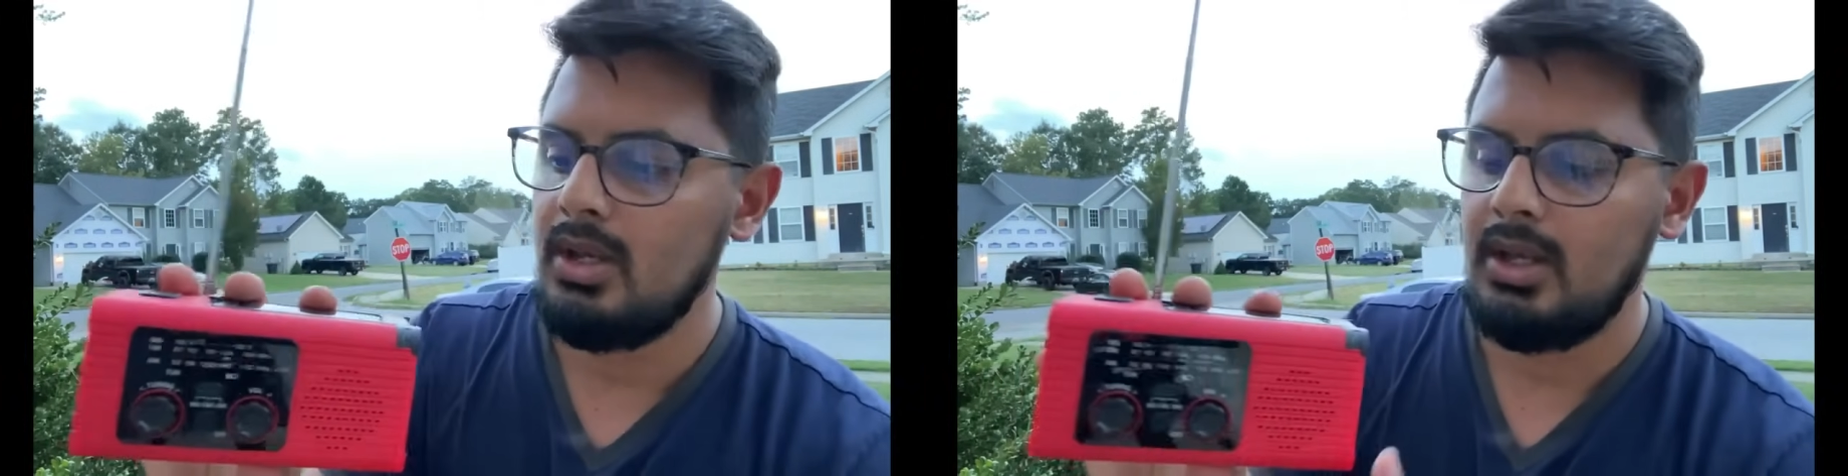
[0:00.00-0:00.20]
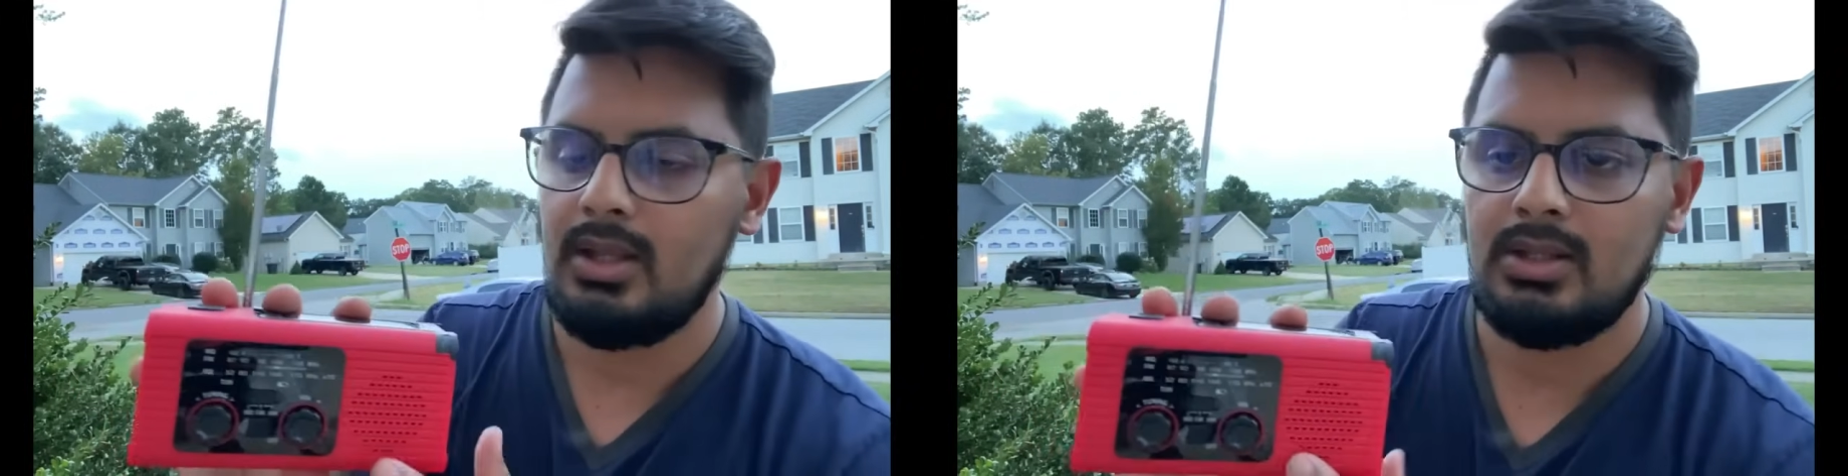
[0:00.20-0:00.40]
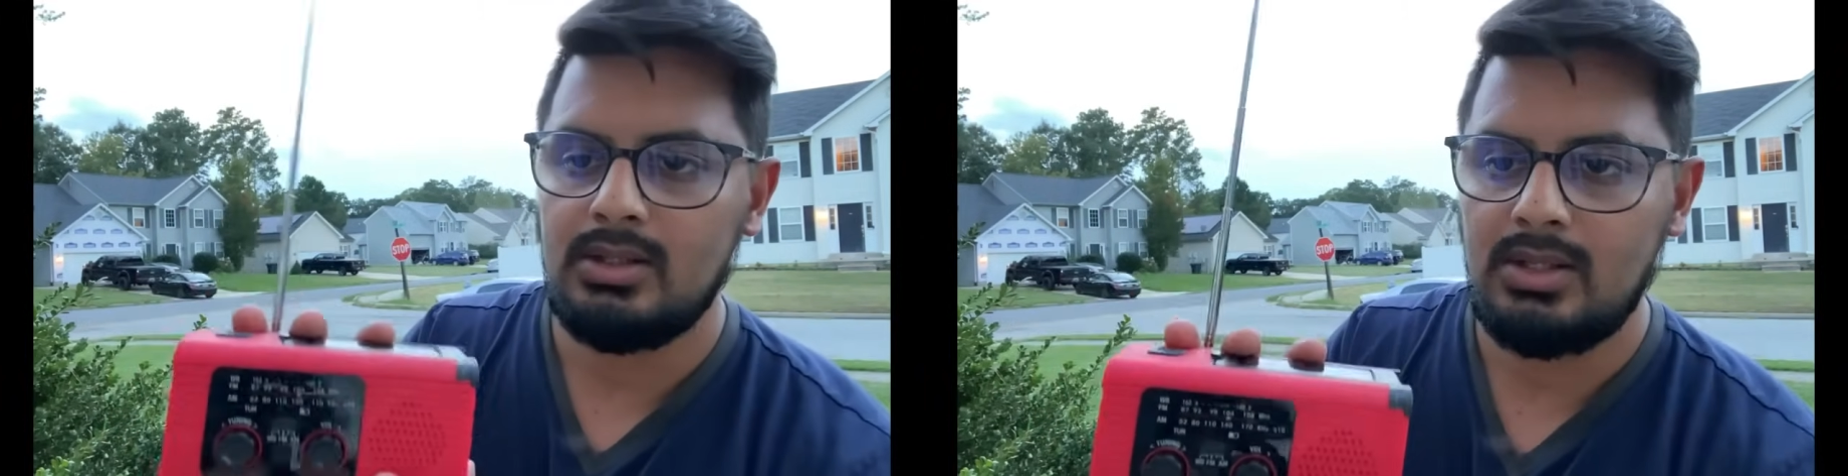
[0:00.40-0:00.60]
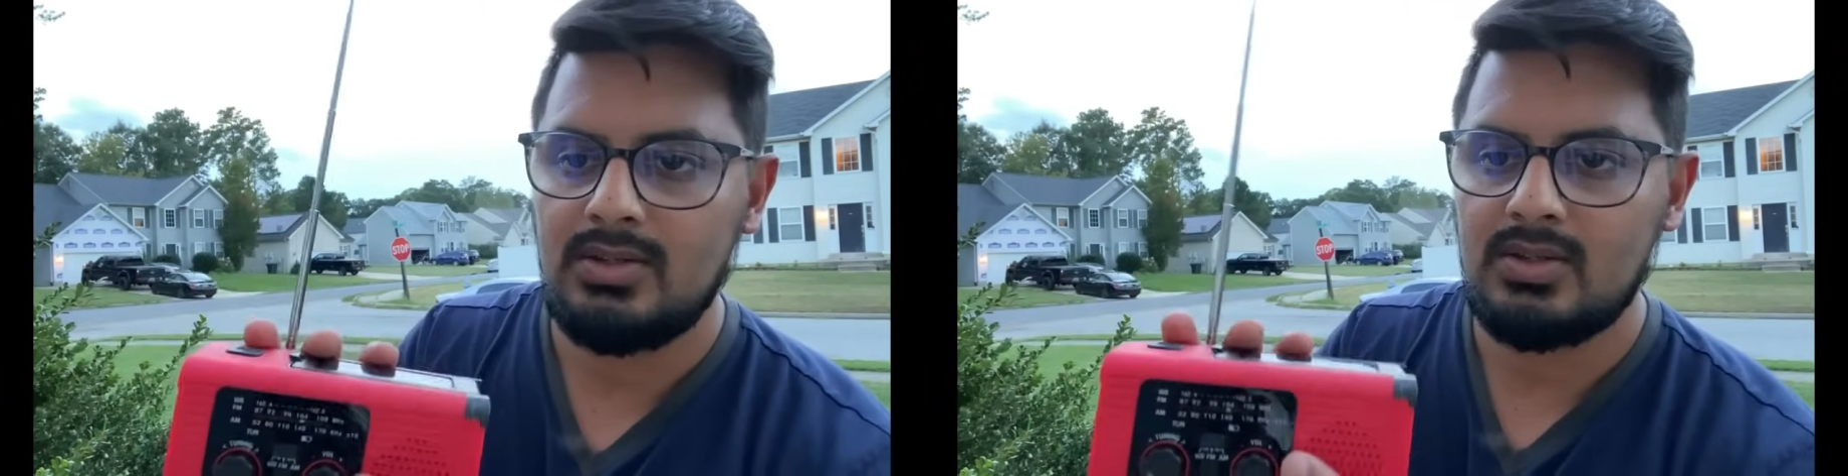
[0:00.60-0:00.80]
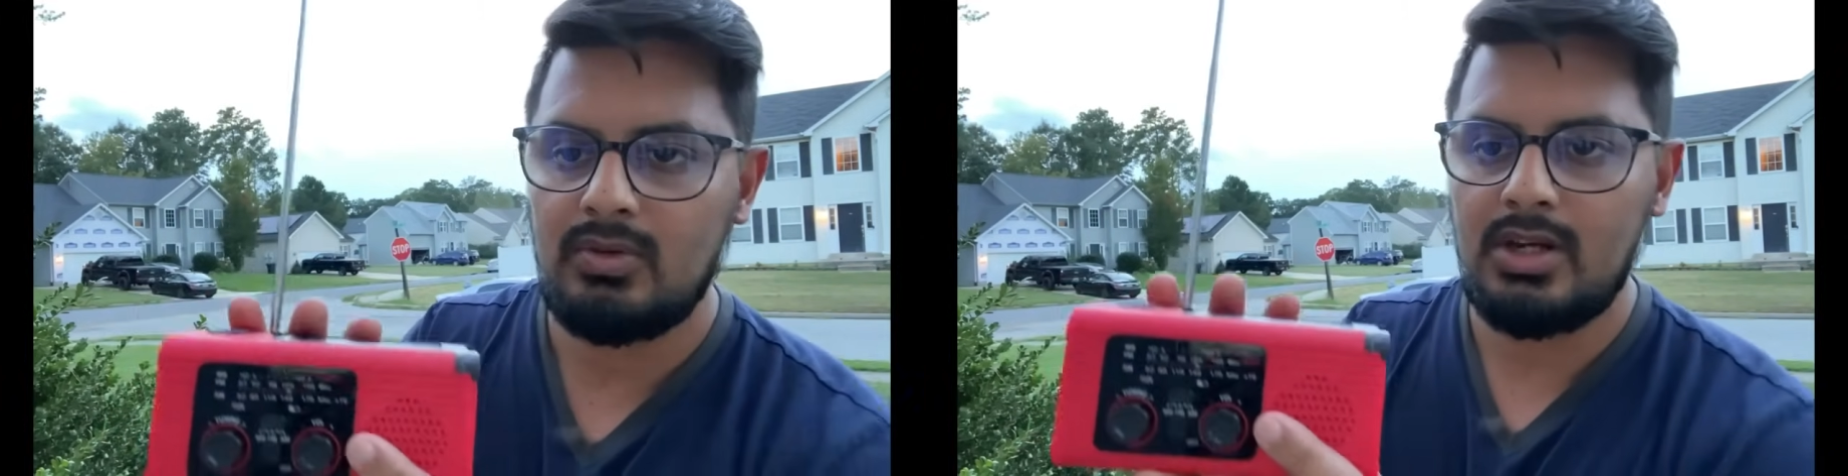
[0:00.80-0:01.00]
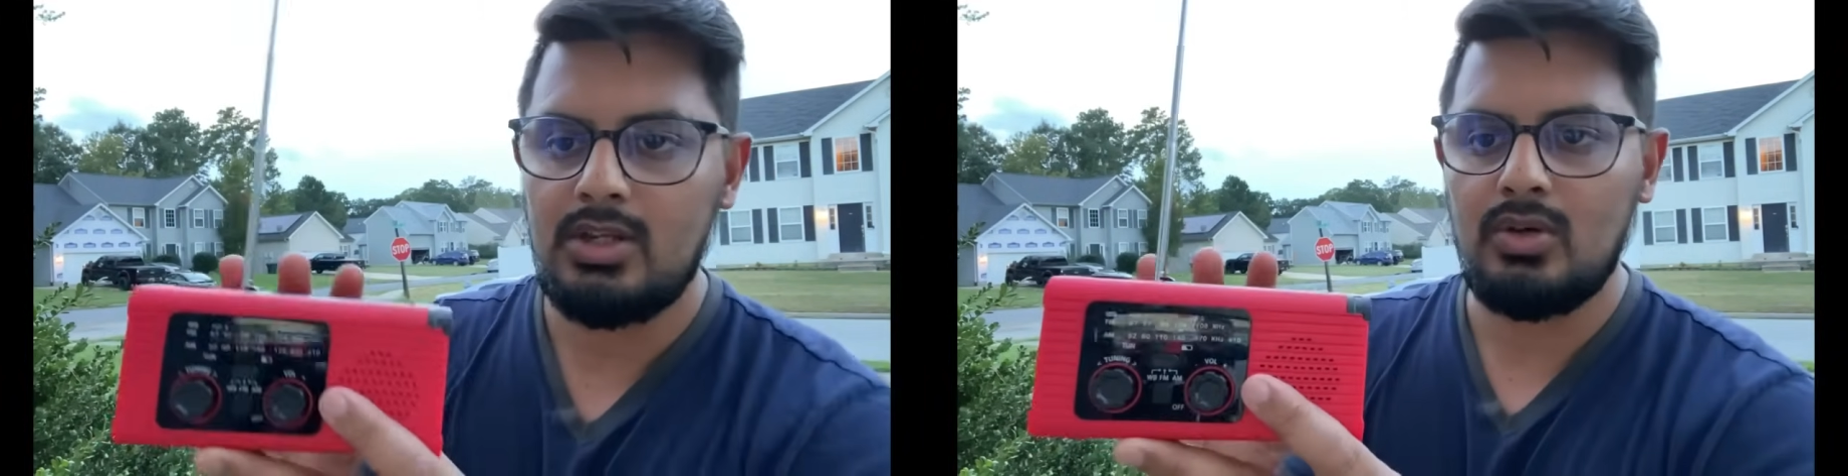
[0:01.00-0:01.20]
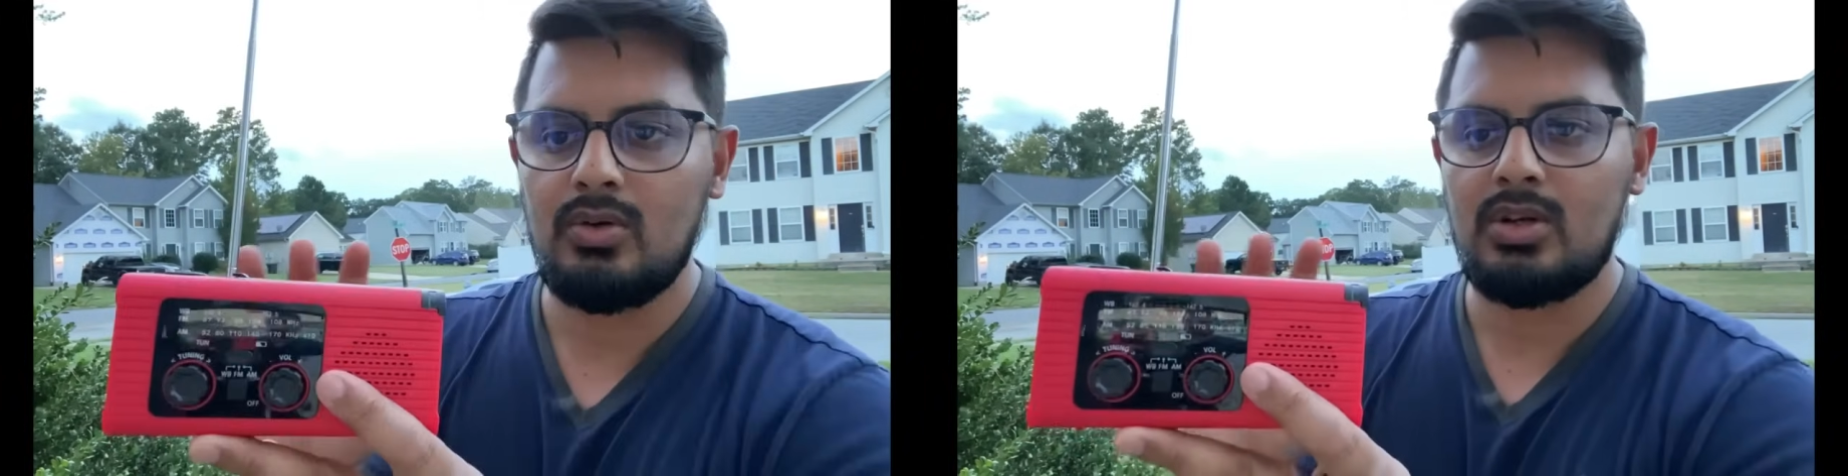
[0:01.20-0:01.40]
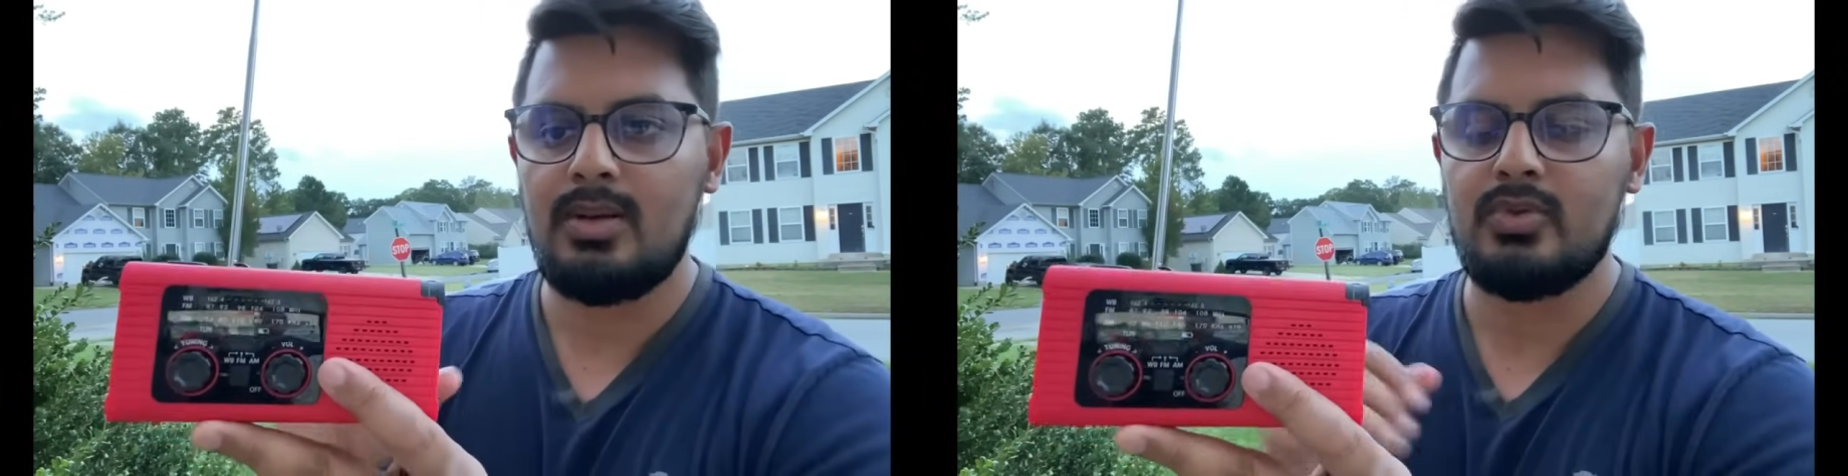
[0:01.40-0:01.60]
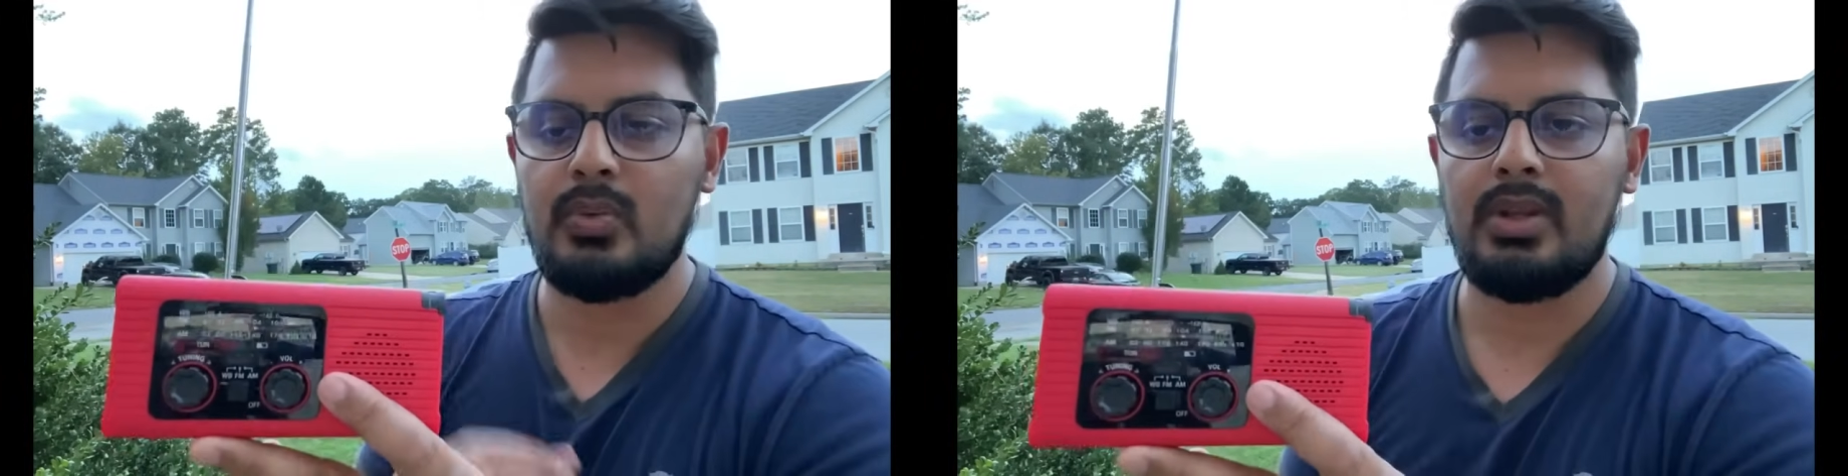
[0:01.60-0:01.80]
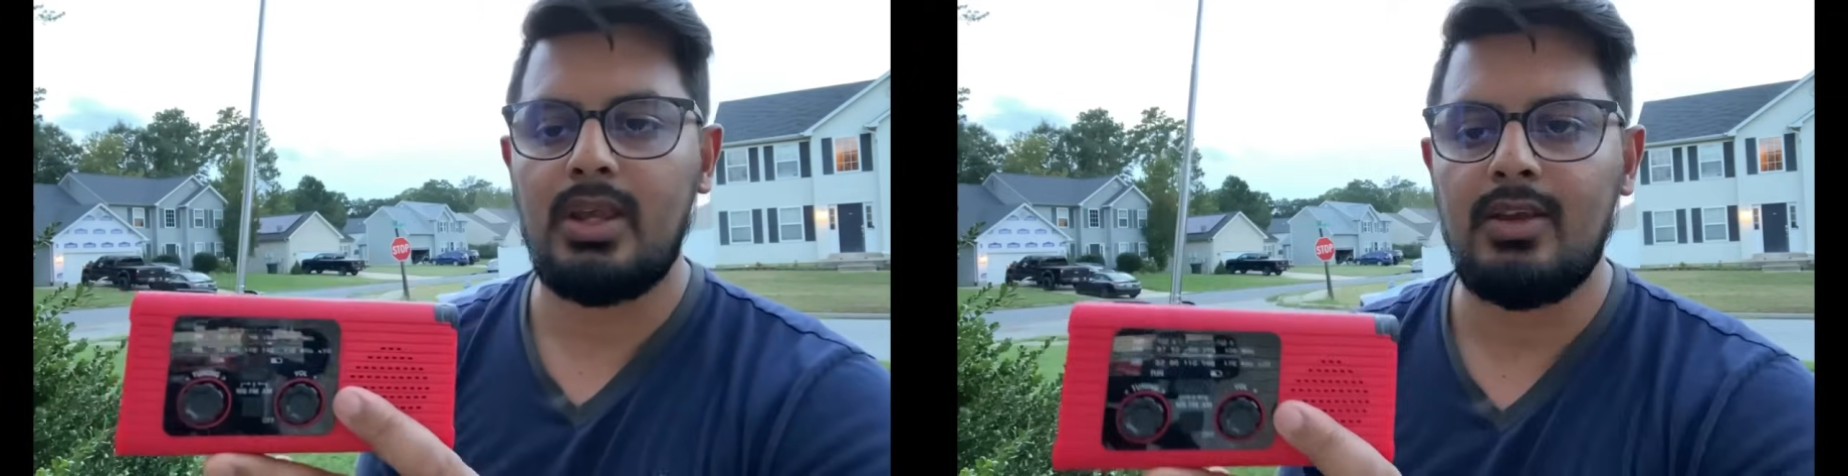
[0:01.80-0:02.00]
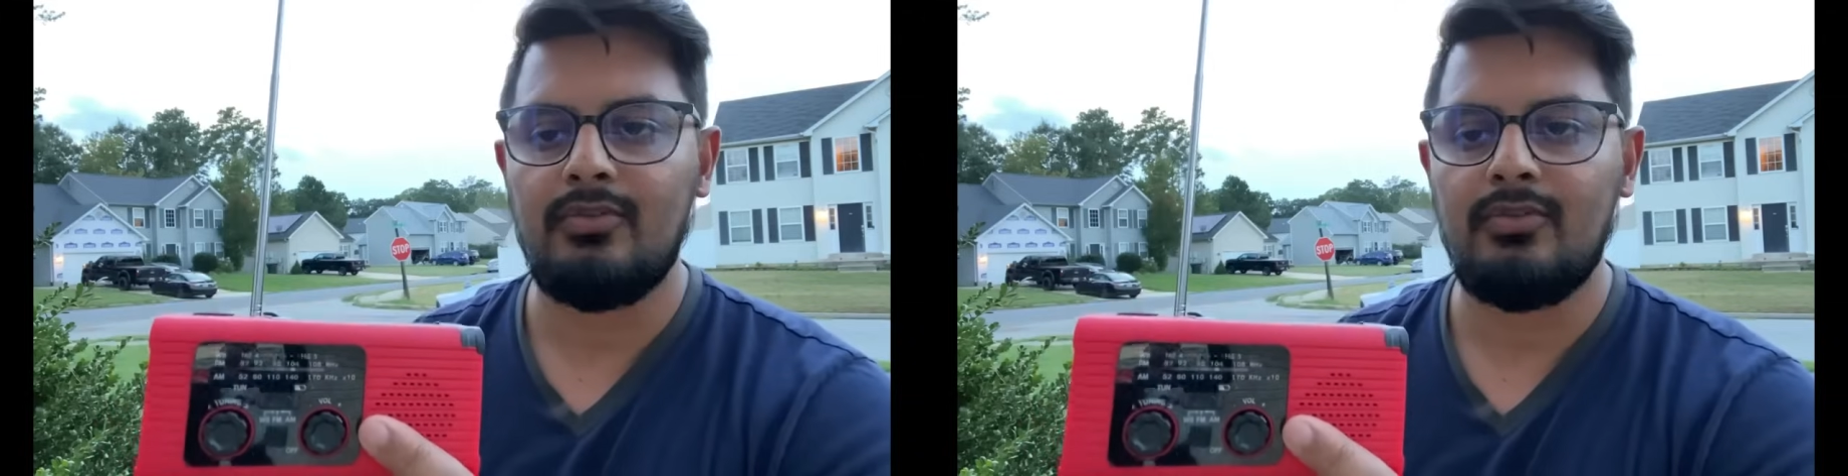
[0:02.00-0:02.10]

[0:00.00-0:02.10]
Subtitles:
and this radio comes with a